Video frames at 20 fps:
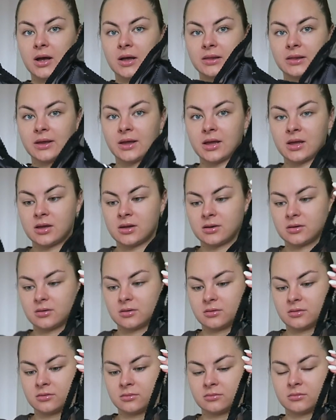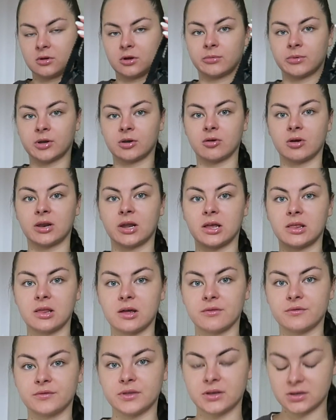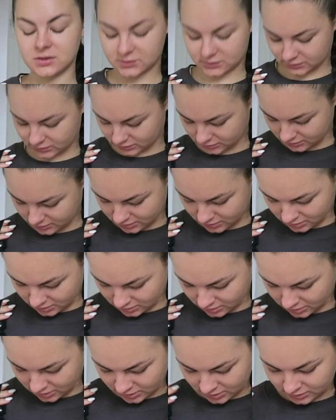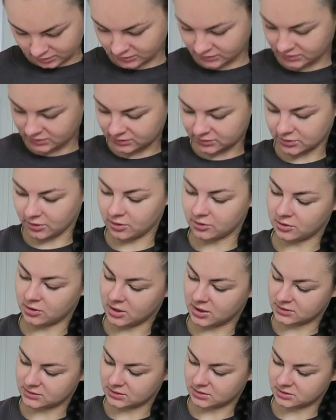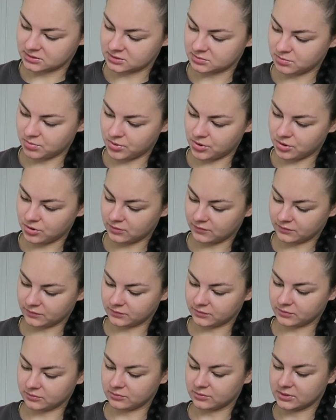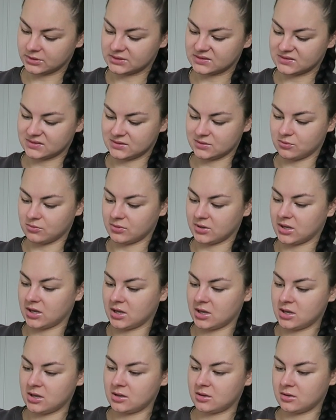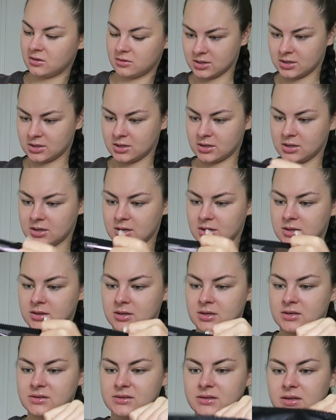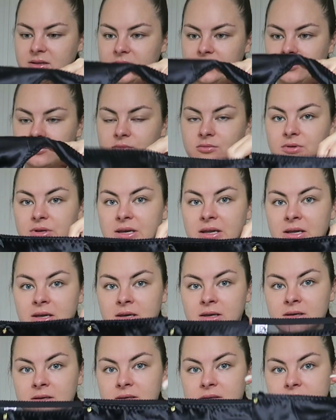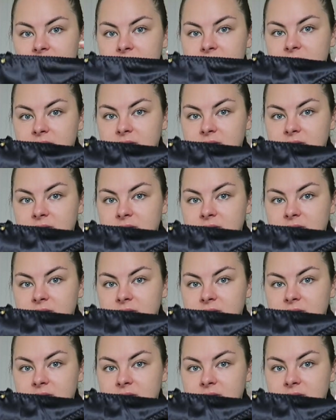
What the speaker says: Oh my god, I love this. This is so nice, and it's beautiful and silky. And these are the little knickers.